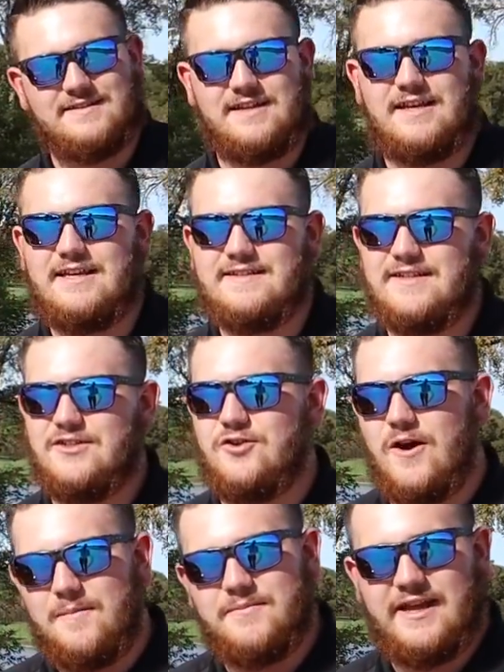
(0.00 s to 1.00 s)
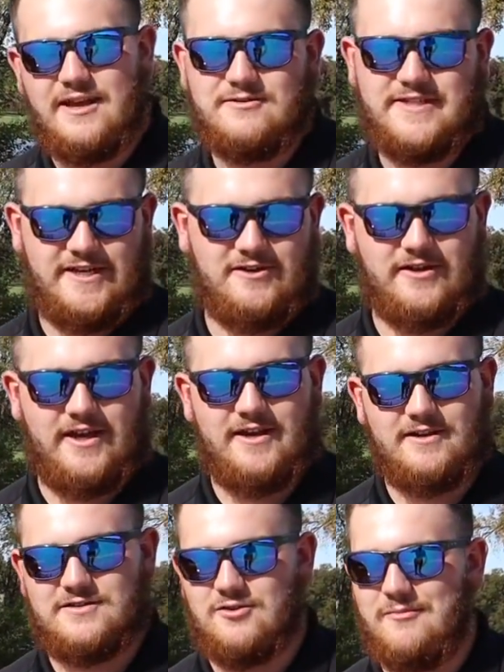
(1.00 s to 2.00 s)
an easy drop down
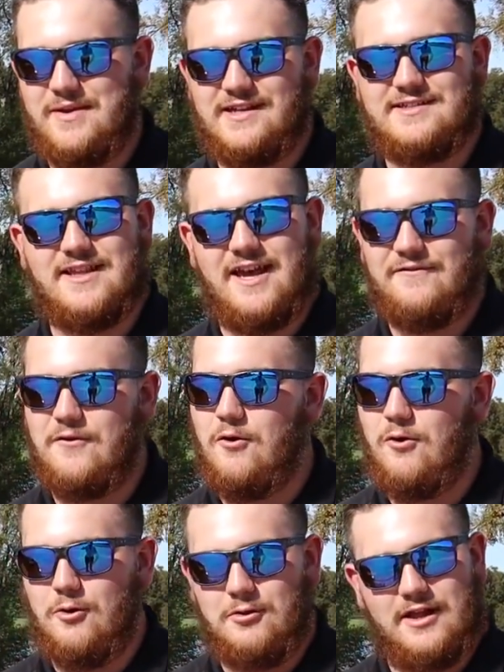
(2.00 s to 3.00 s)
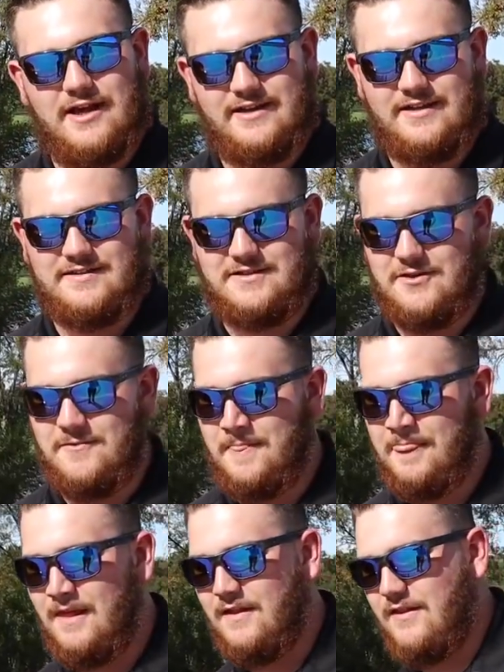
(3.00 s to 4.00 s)
tailgate, so it makes life a whole lot easier.
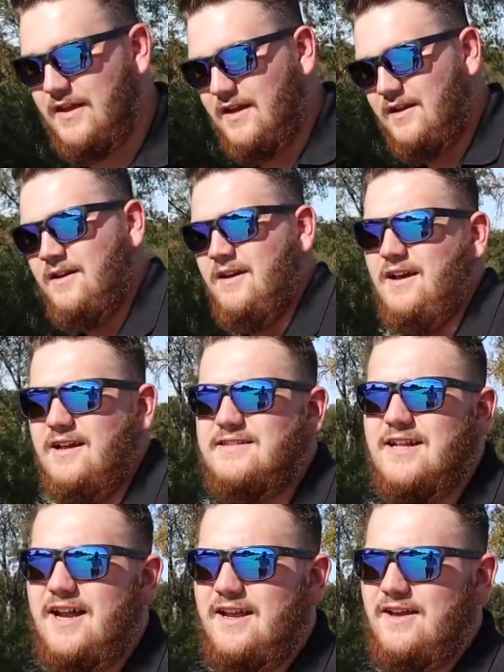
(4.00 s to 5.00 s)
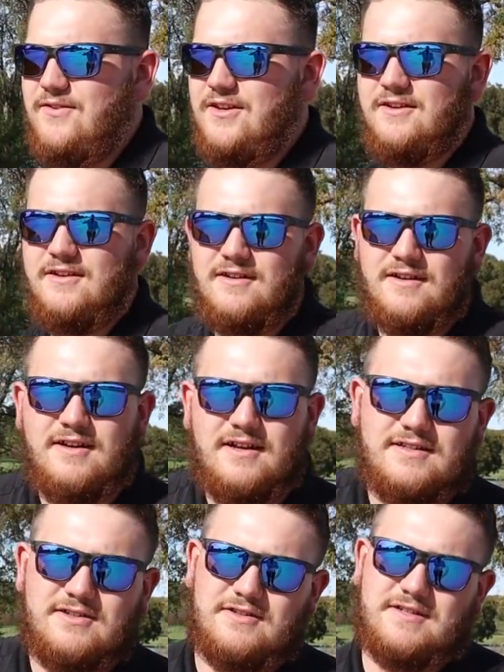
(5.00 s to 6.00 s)
Then, it's not heavy,
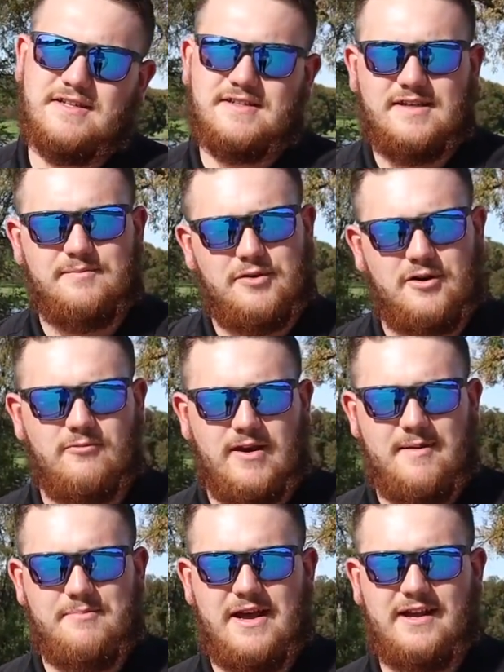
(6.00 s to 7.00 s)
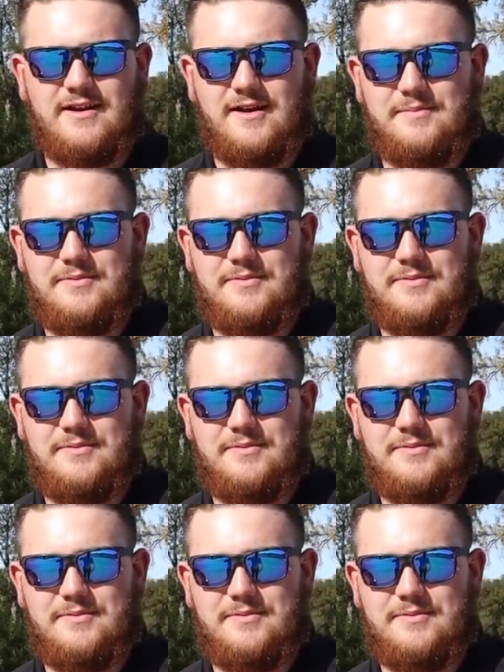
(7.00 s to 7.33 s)
so it's easy to put right back up.